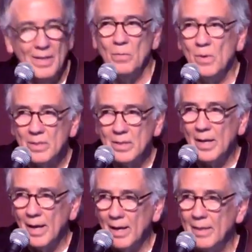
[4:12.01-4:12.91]
Once
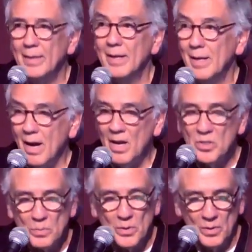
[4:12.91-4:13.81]
again, the
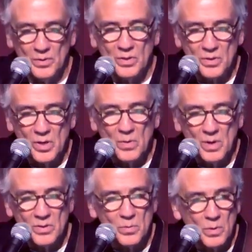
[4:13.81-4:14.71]
gospels show
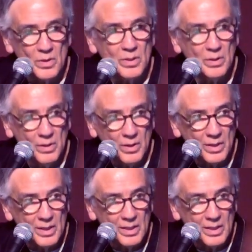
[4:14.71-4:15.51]
us where to look.